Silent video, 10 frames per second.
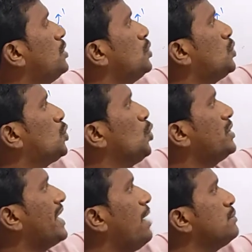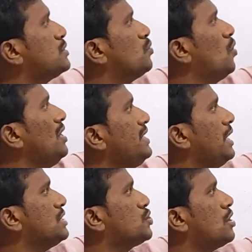to 2 times
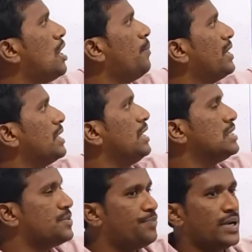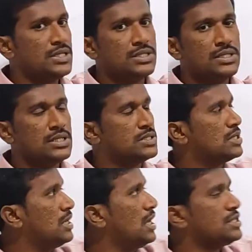voltage drop at each brush. This
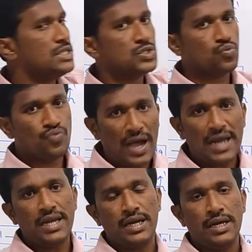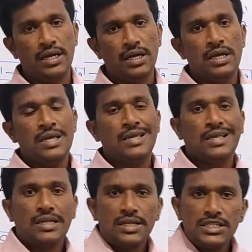relation is valid
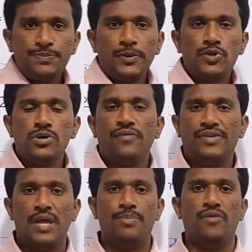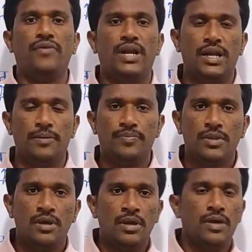irrespective of type of winding.
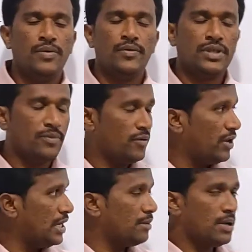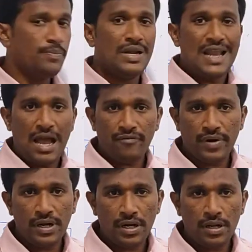Whether my winding may be lap
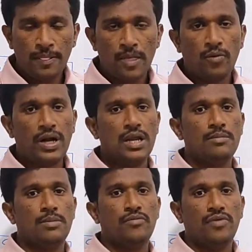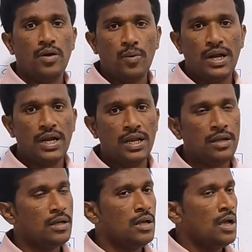winding, winding may be wave
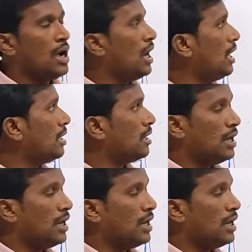winding, or